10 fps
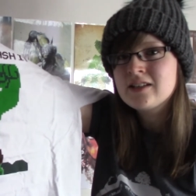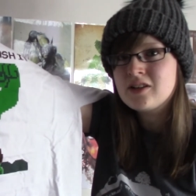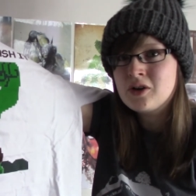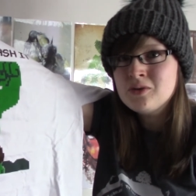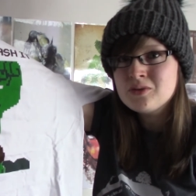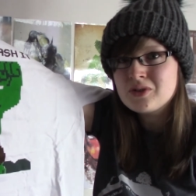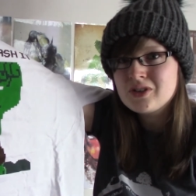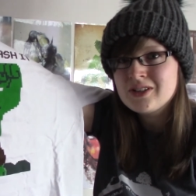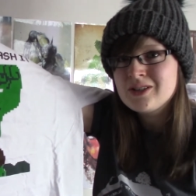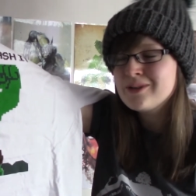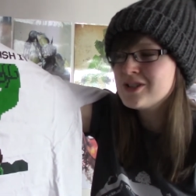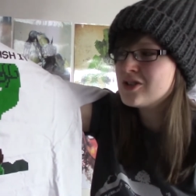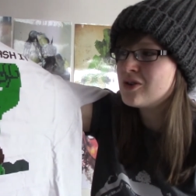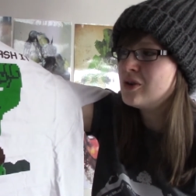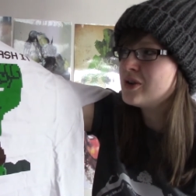the Hulk, which
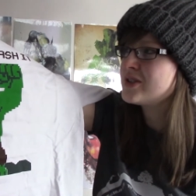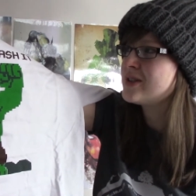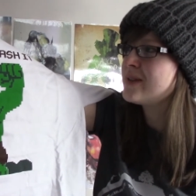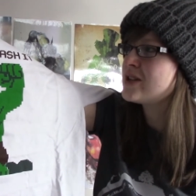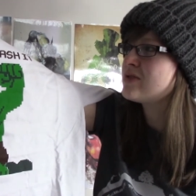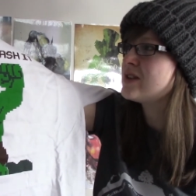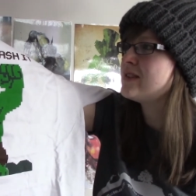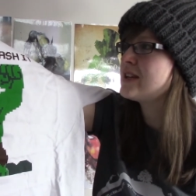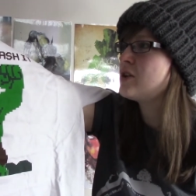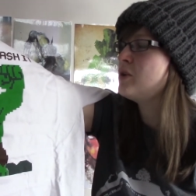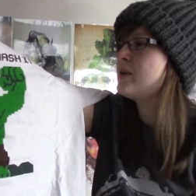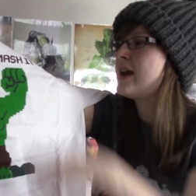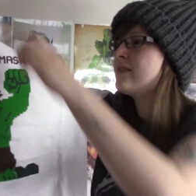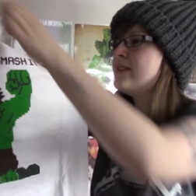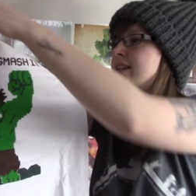is awesome. That's really, really cool.
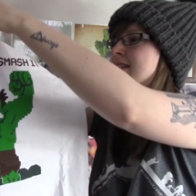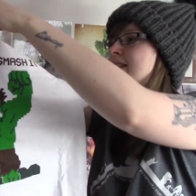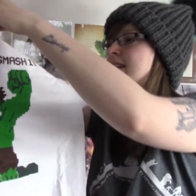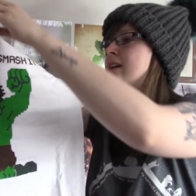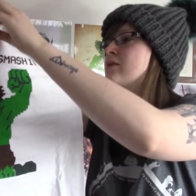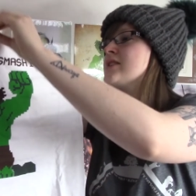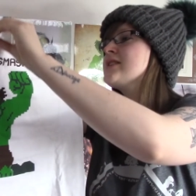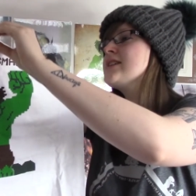And I think this is a Gildan